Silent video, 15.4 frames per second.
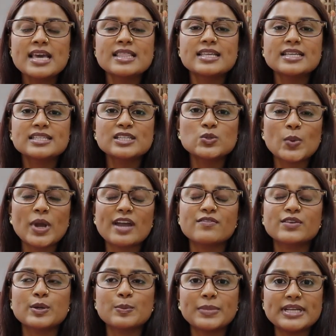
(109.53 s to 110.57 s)
This is where
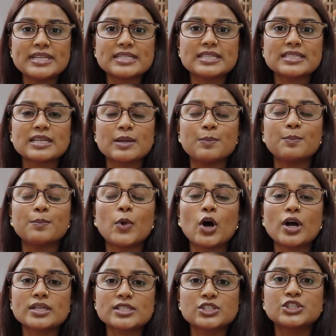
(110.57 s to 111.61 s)
I've completed some
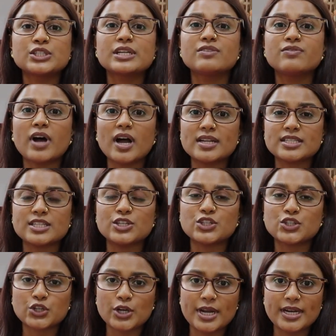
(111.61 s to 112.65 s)
oxygen advantage
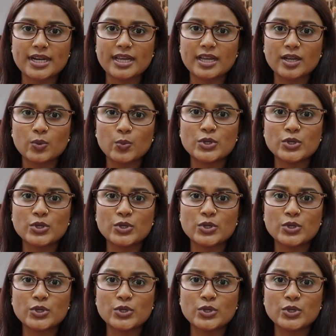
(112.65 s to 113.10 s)
training,